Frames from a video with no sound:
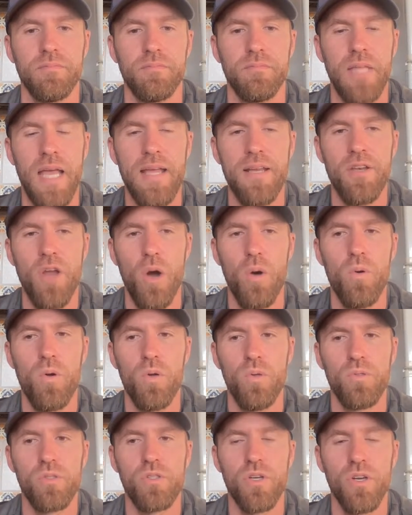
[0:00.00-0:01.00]
They know
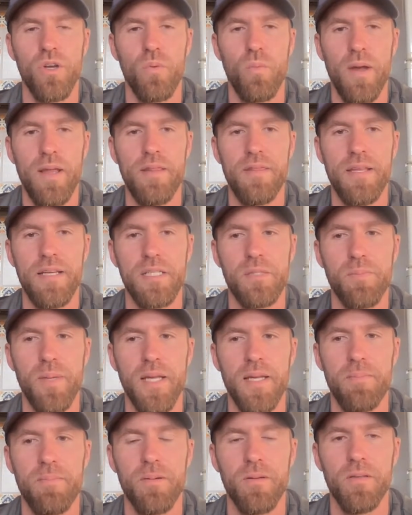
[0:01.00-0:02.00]
who's going to win, these
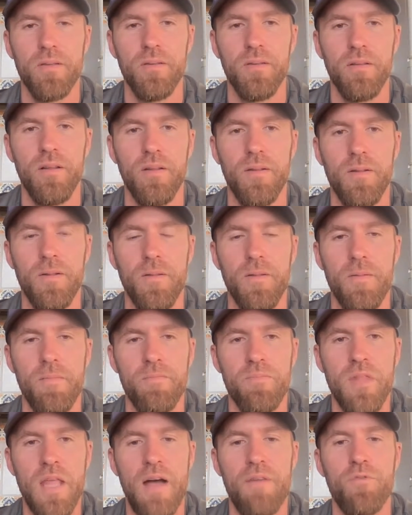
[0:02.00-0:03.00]
people.
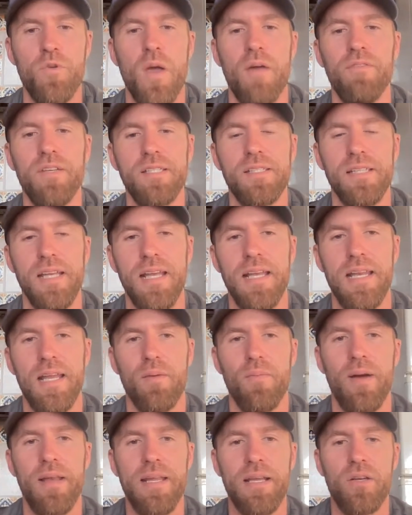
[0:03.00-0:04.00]
Have you ever seen
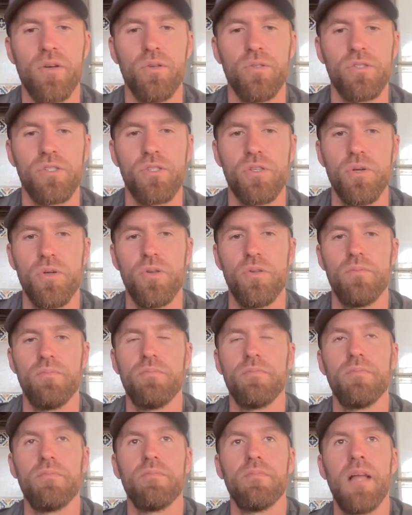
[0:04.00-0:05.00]
it when it cuts to
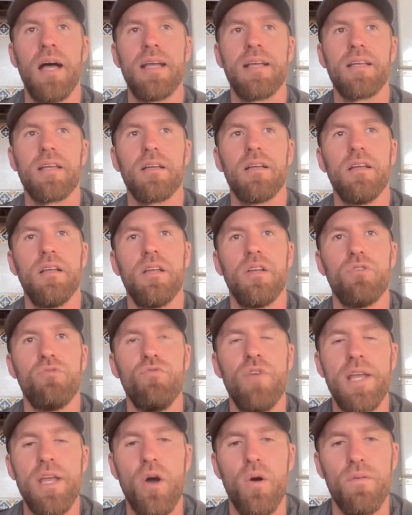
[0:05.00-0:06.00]
like
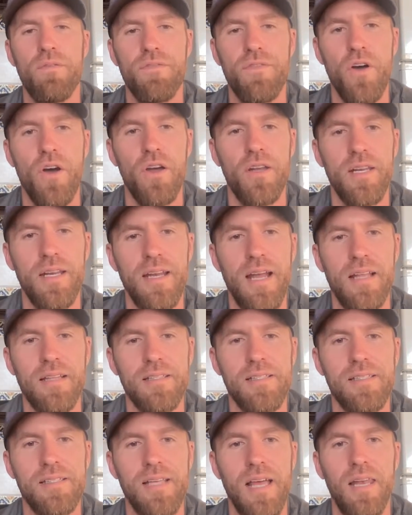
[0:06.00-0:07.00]
Rio Ferdinand
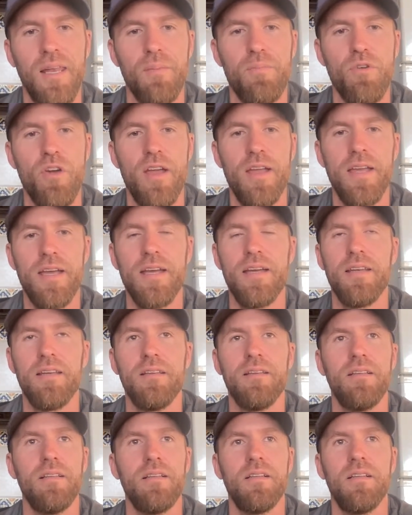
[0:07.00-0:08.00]

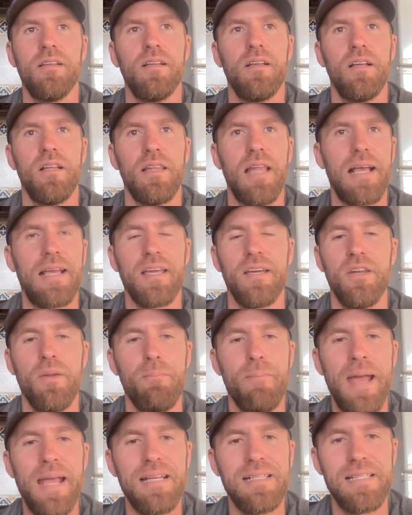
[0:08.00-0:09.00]
celebrating like an
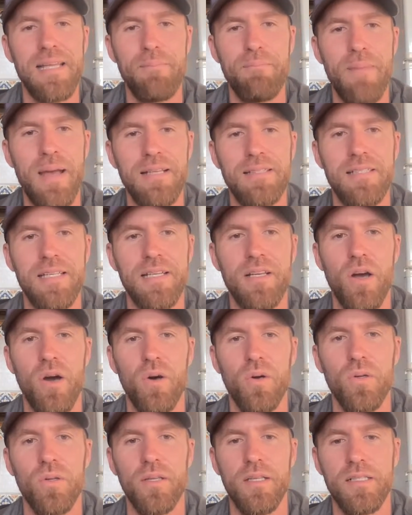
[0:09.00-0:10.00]
amazing Messi
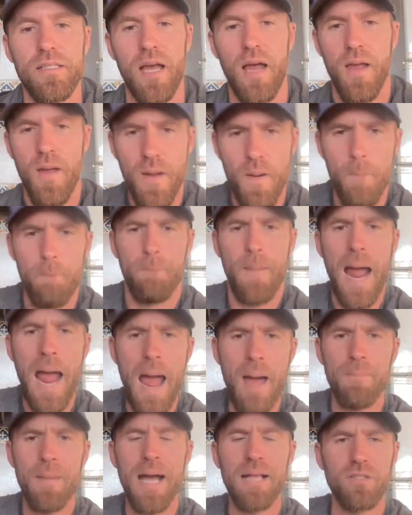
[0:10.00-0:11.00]
goal? It's like,
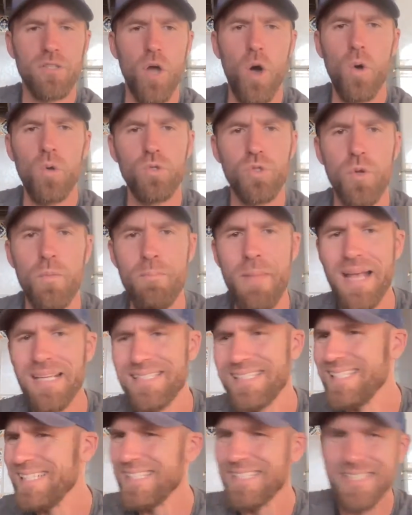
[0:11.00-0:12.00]
bam, I told you
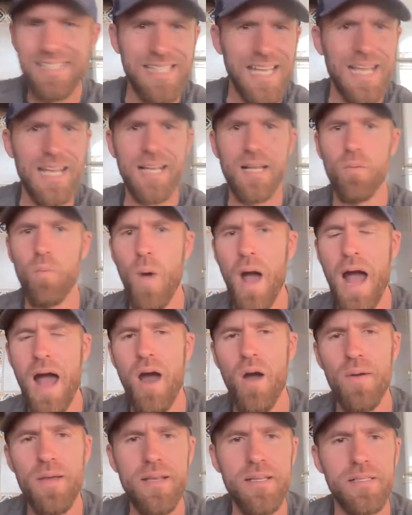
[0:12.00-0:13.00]
Messi's sick.
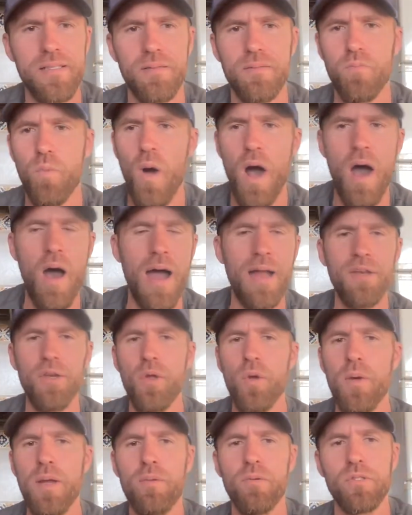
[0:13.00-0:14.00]
Wow, I
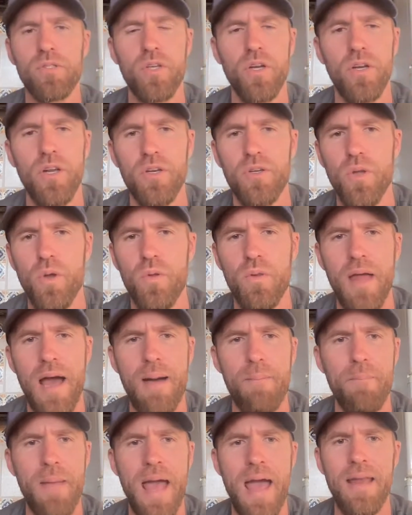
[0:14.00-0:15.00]
knew he was going to do
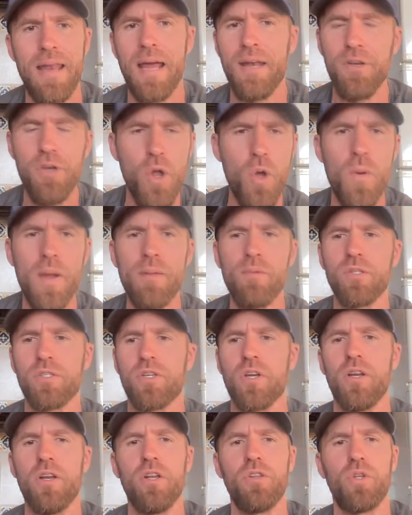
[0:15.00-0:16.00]
that, man. I knew he was
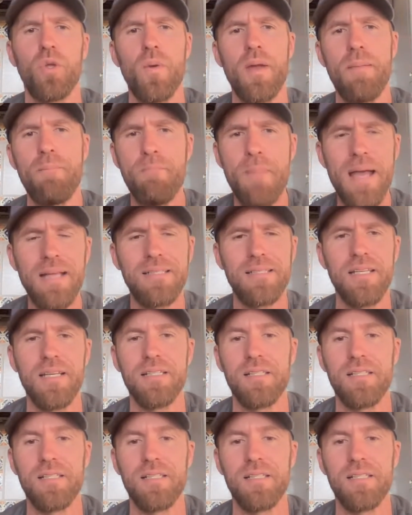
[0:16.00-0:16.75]
going to do it, Messi.